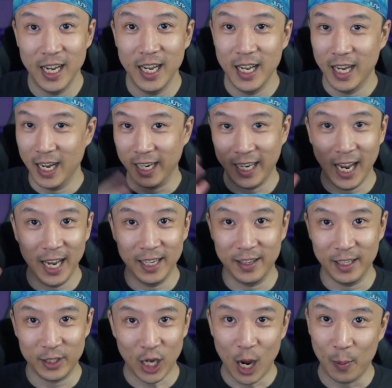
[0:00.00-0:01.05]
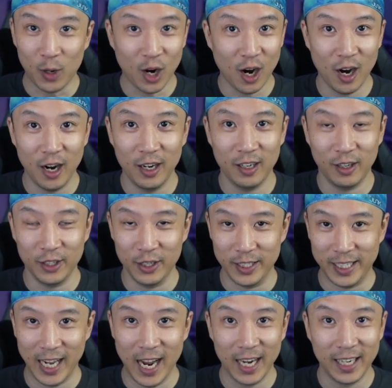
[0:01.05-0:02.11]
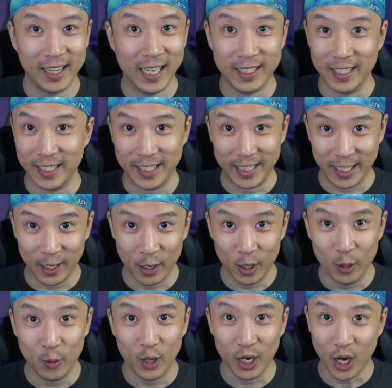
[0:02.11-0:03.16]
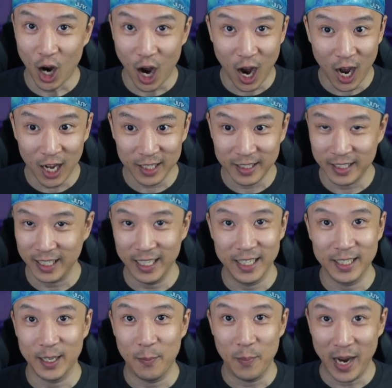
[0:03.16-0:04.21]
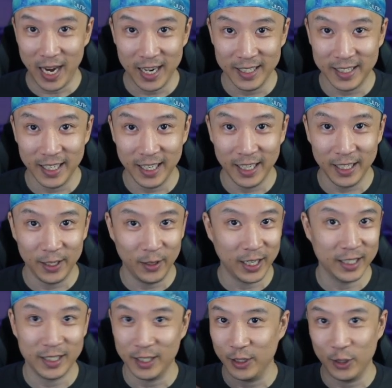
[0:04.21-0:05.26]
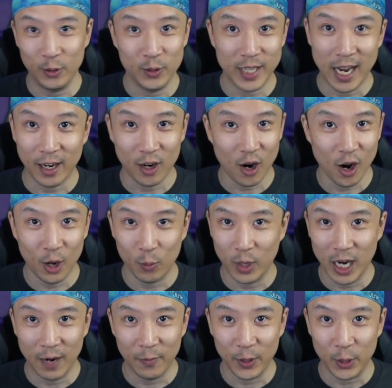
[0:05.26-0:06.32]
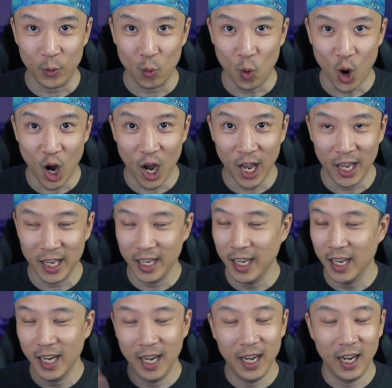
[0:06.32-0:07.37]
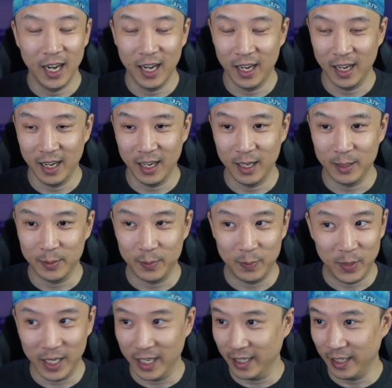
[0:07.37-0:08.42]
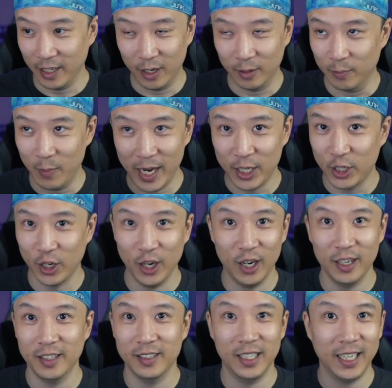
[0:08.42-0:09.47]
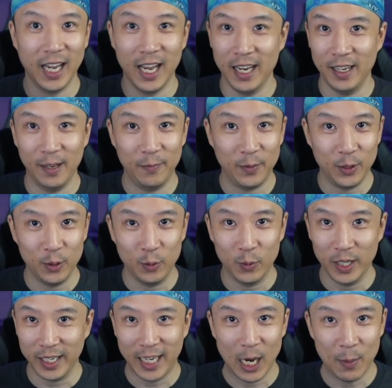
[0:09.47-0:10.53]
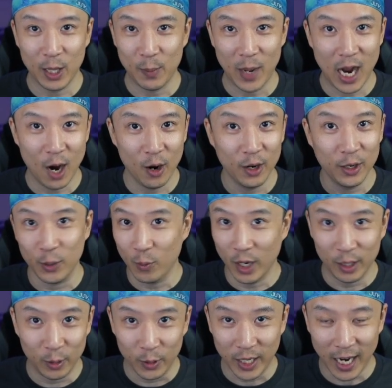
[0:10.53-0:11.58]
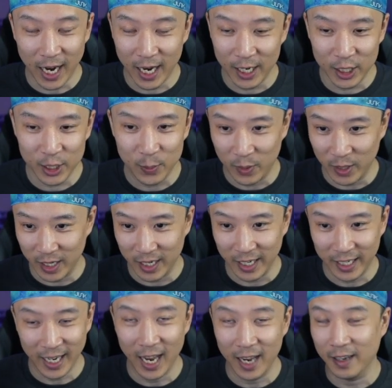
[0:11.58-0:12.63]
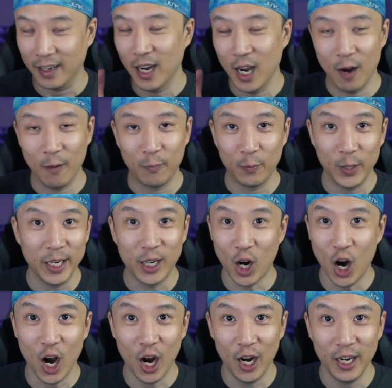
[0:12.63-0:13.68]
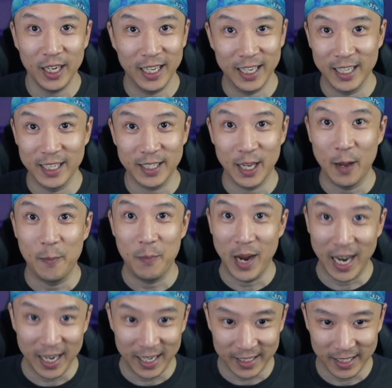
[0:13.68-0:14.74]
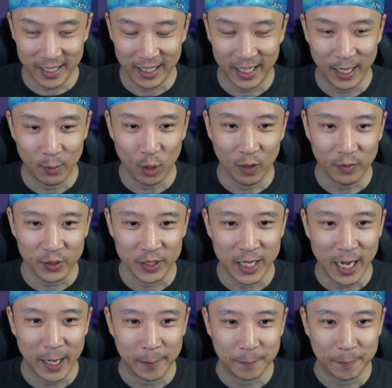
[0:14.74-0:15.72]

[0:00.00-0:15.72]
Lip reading: again, the top card on your deck that's 0 cost is amazing. You can use that card whenever you want. But make sure, again, if you really care about the power, you run Luke Cage. But again, a free card is amazing in Marvel Snap.